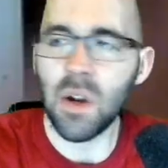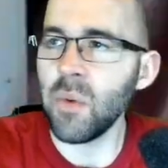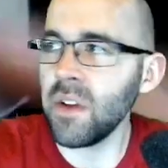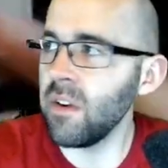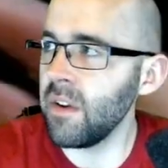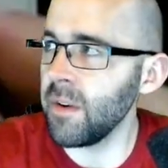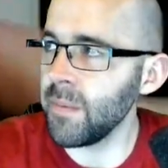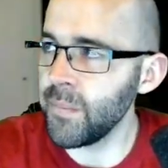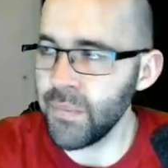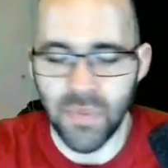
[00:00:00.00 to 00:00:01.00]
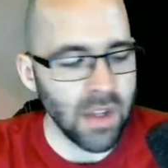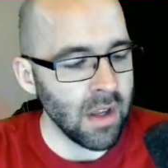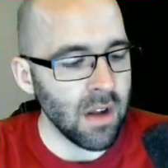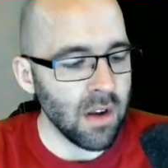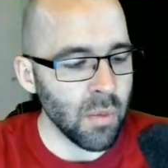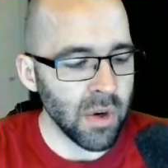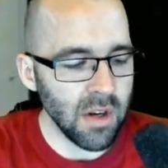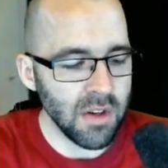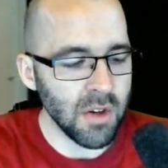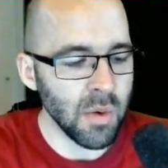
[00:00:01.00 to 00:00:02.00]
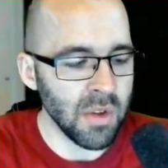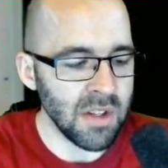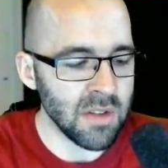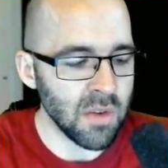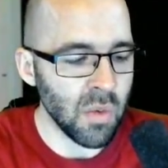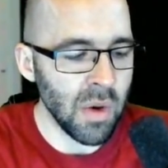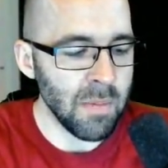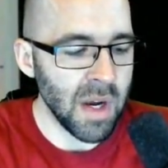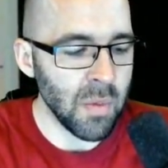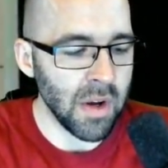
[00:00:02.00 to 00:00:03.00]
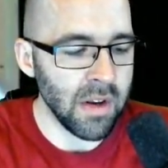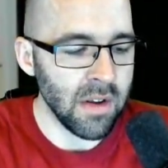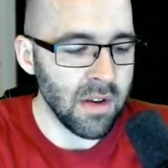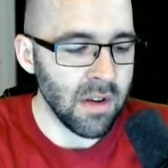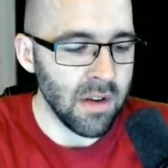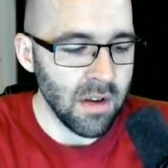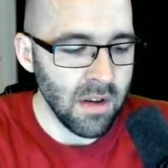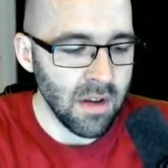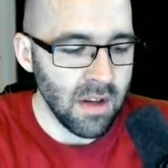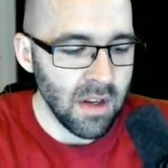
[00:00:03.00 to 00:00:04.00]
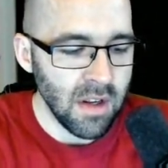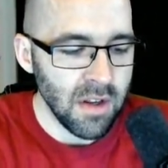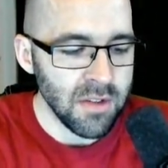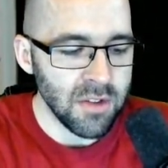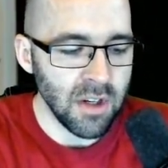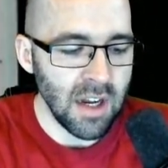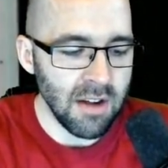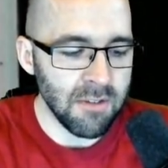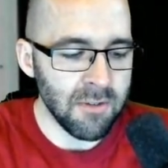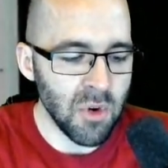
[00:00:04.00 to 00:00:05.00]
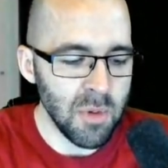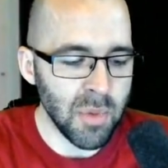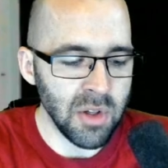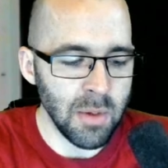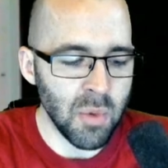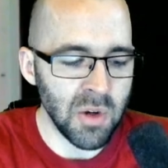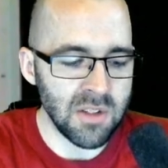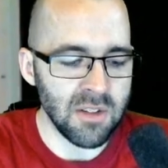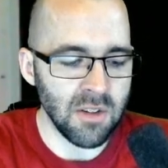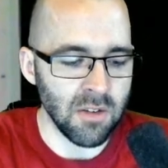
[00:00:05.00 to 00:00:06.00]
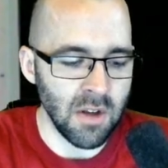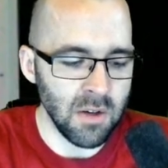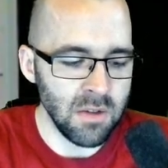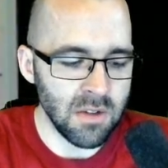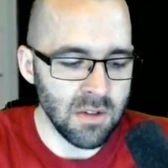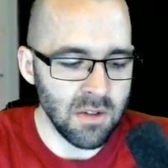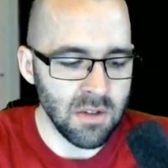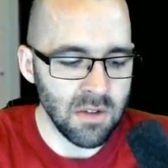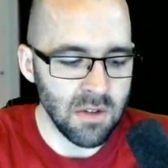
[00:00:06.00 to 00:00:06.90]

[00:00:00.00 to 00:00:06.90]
what I want you to do. We're going to do these one by one. So you're going to have 4 bullet points in your notes.